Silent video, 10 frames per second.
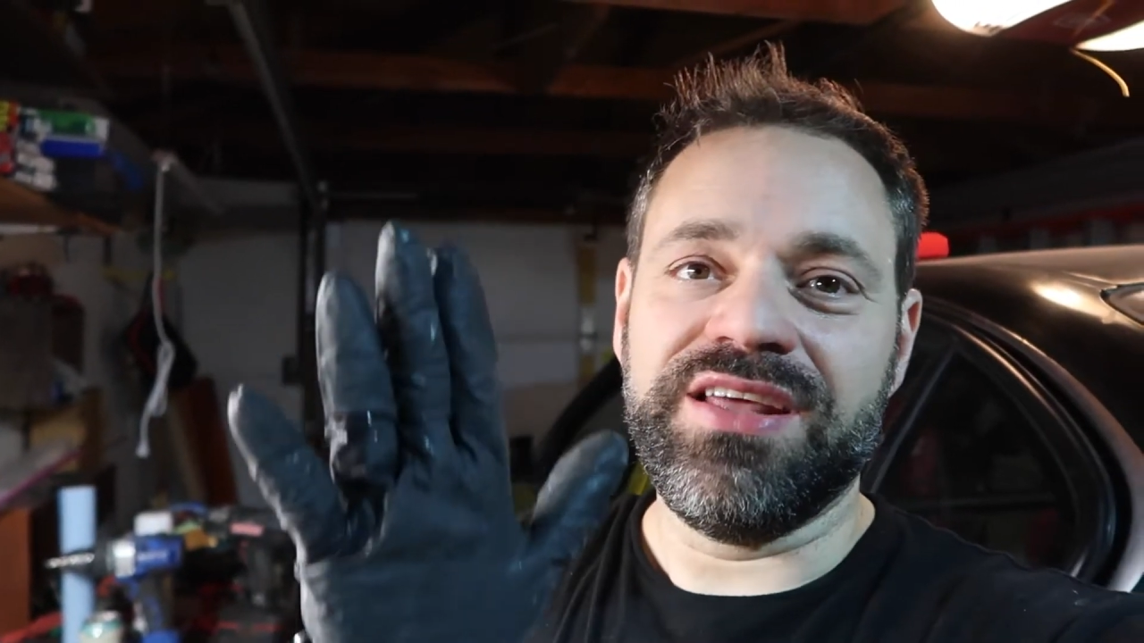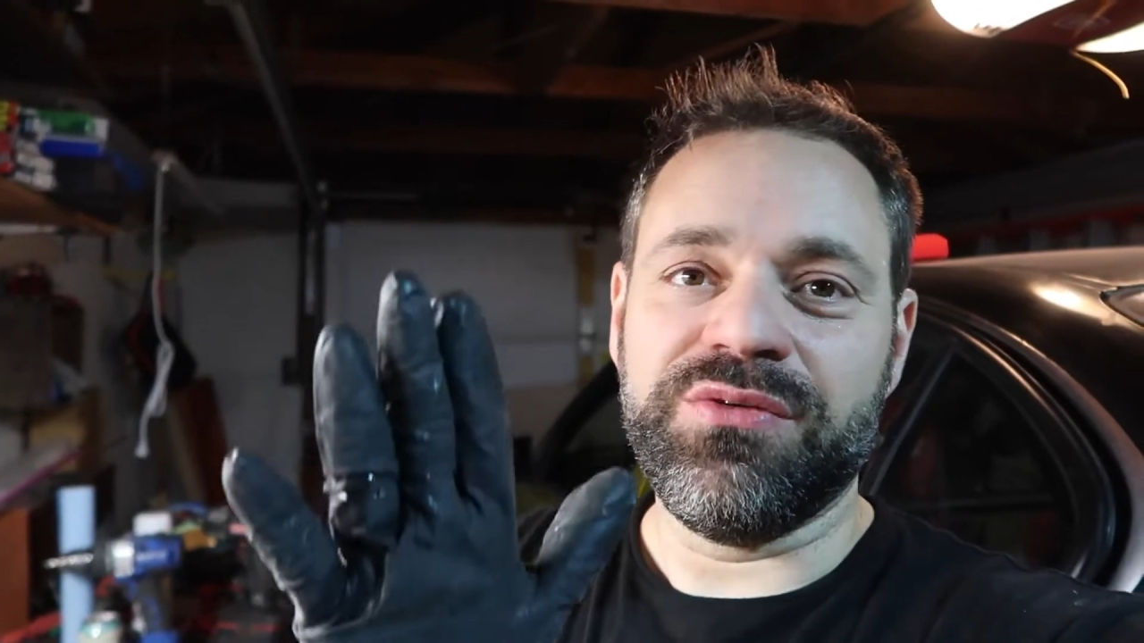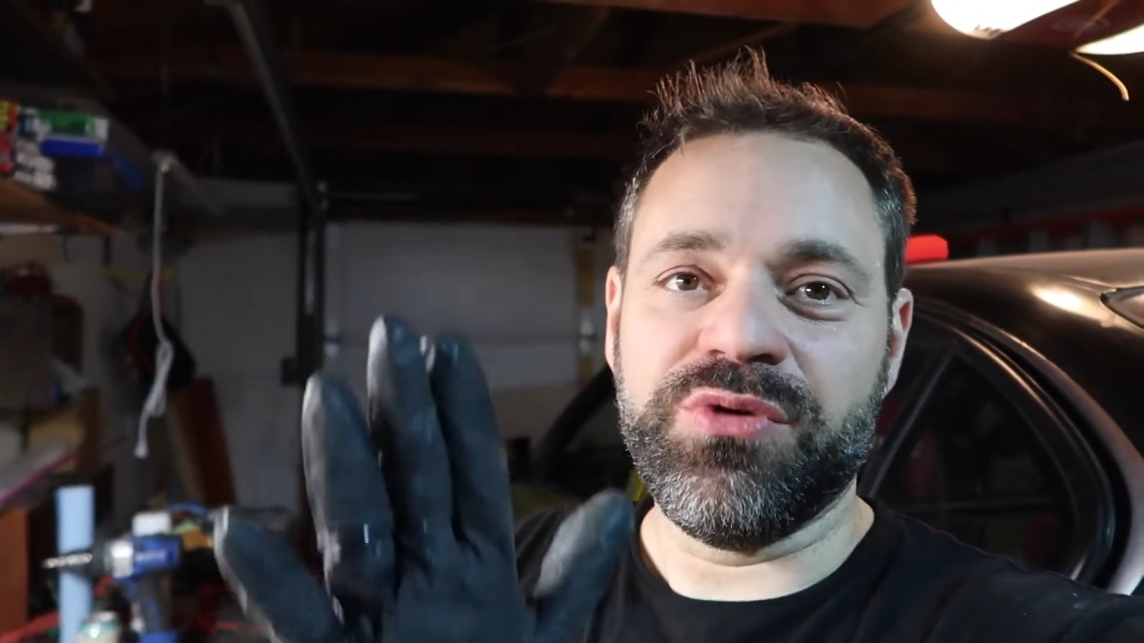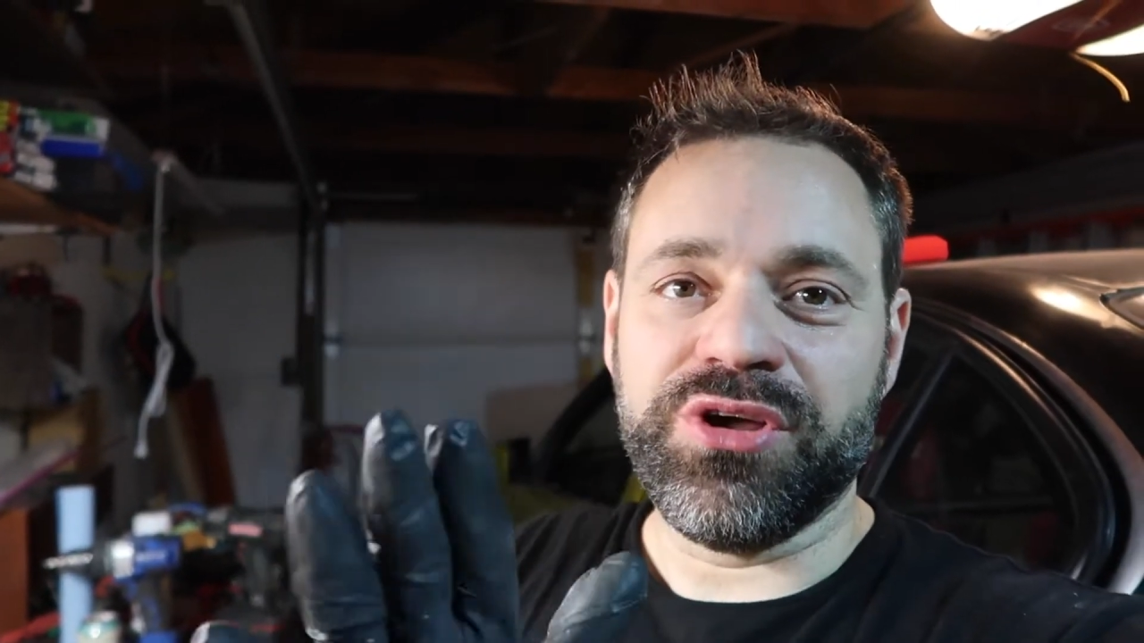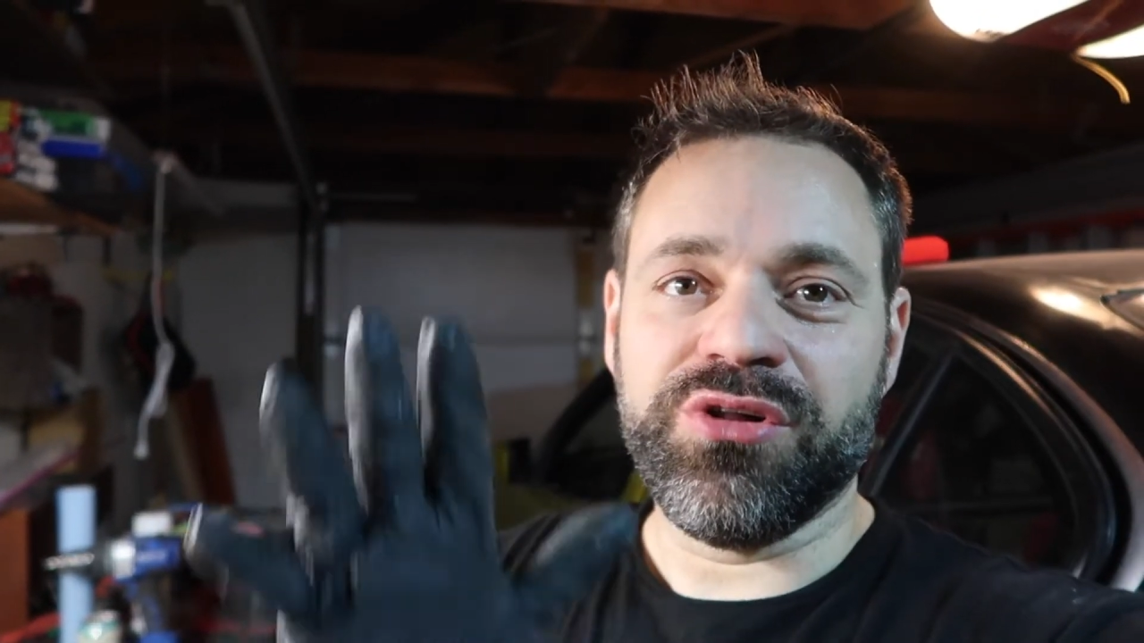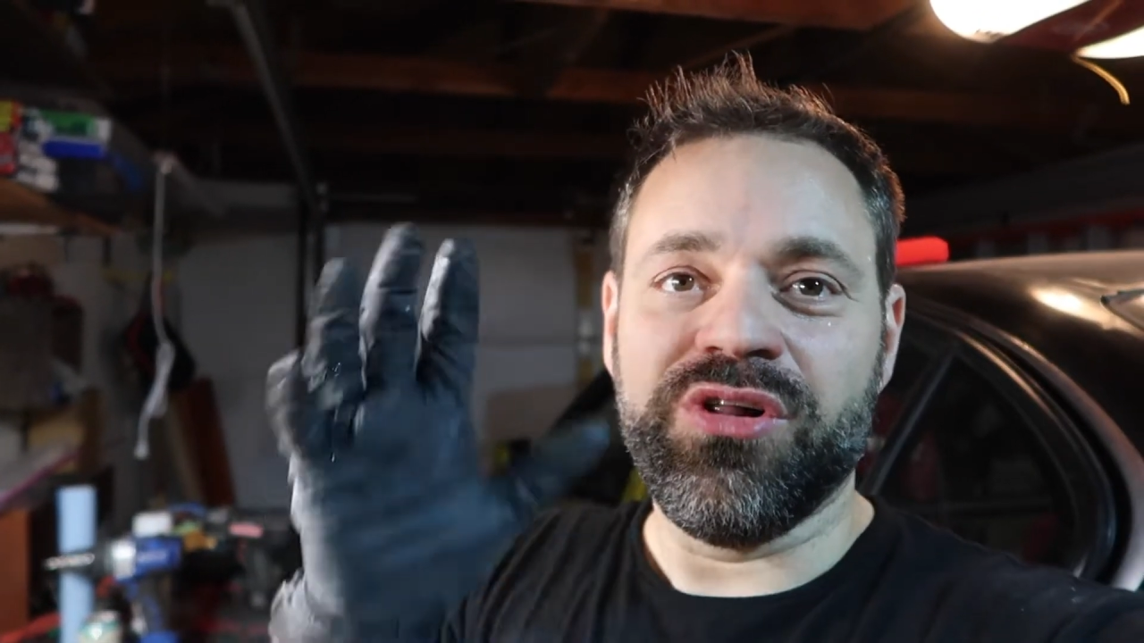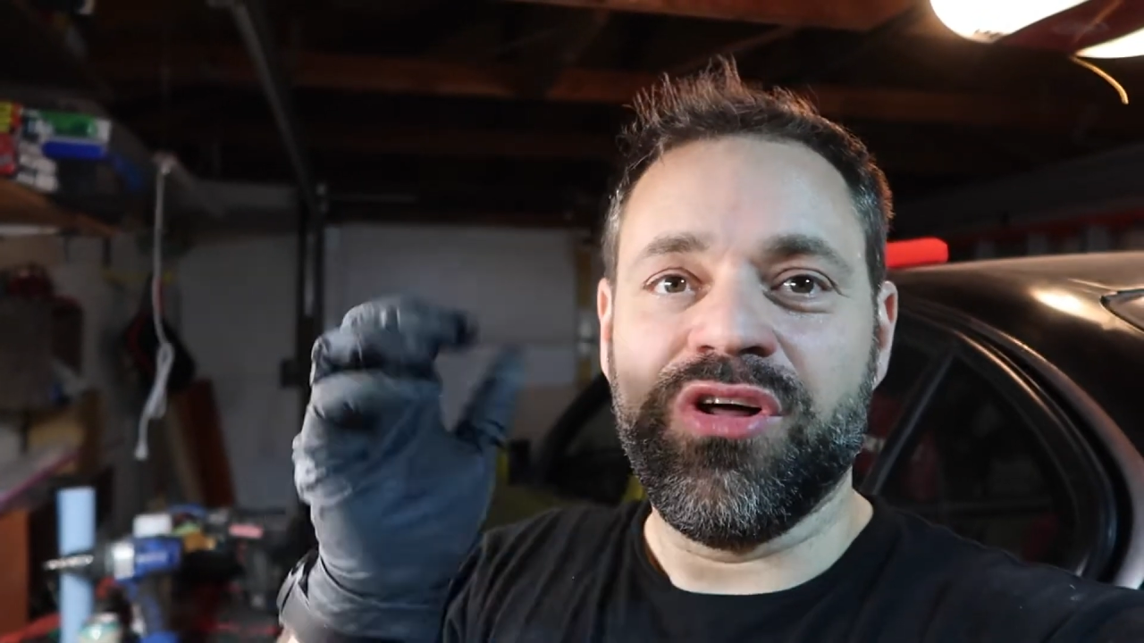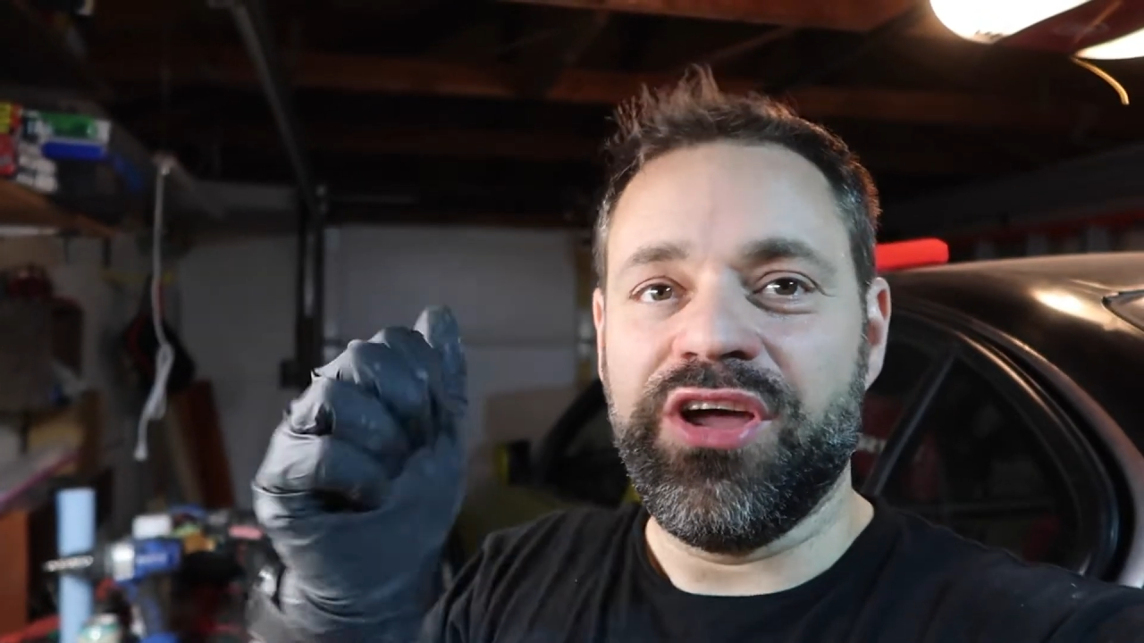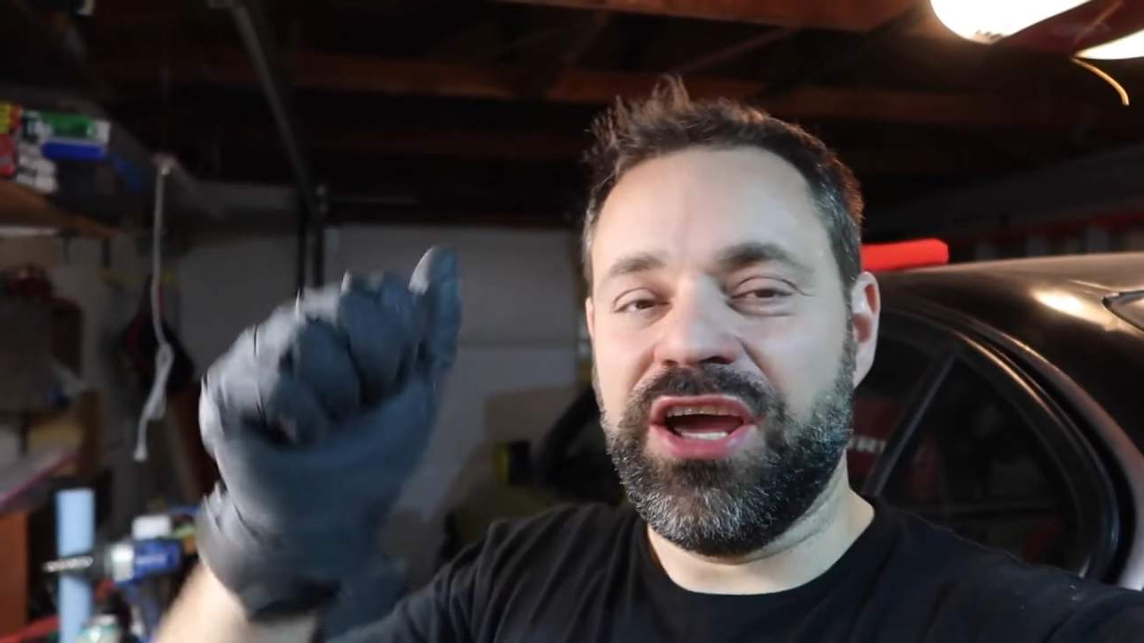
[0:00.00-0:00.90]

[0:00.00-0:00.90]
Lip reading: the wheel